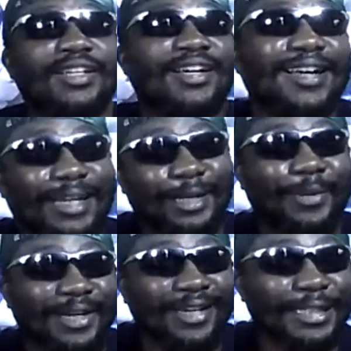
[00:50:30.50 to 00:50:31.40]
and the
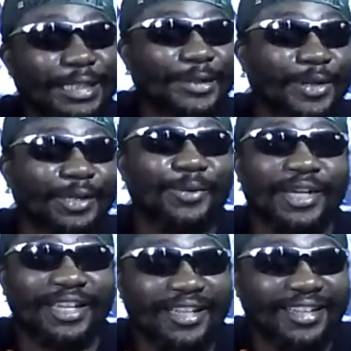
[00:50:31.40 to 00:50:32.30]
other nation when they're
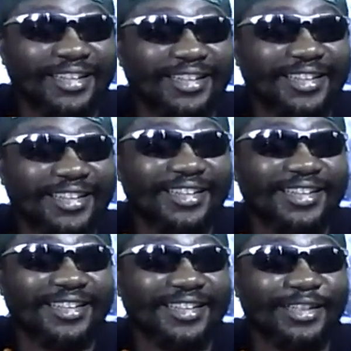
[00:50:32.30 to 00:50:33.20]
ready.
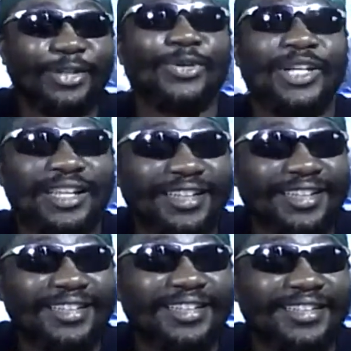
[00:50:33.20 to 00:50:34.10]
You know that?
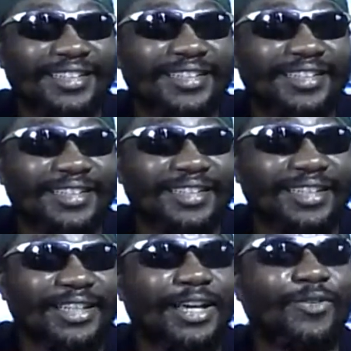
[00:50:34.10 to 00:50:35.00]

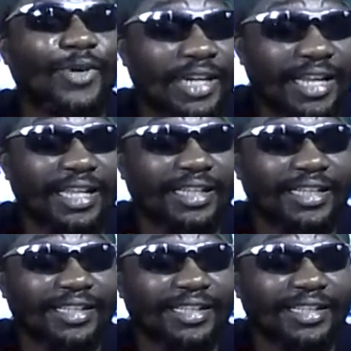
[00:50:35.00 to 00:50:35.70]
You have read that.